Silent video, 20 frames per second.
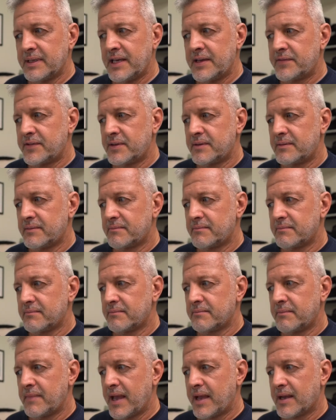even
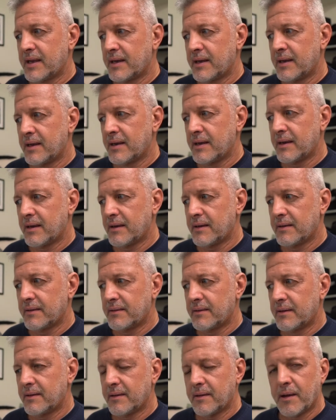make a,
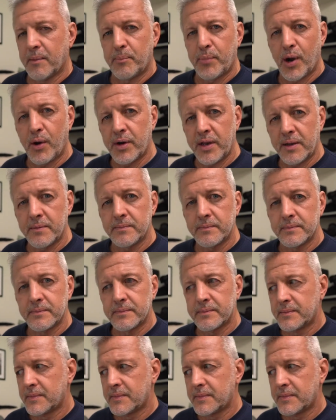a, a podium.